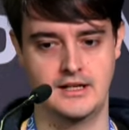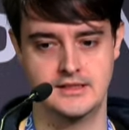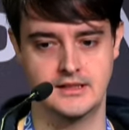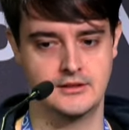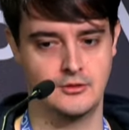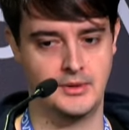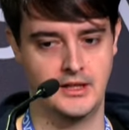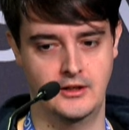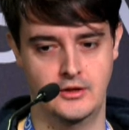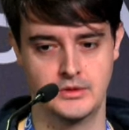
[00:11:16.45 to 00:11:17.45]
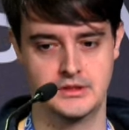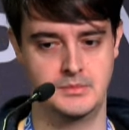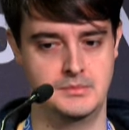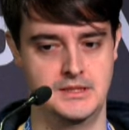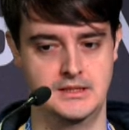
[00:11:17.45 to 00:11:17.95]
IDEA decompiler with
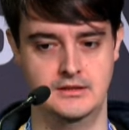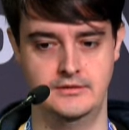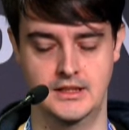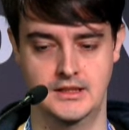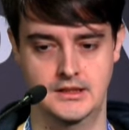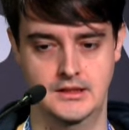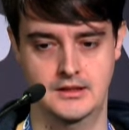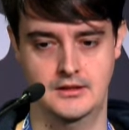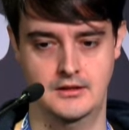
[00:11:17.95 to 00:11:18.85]
PPC VLE.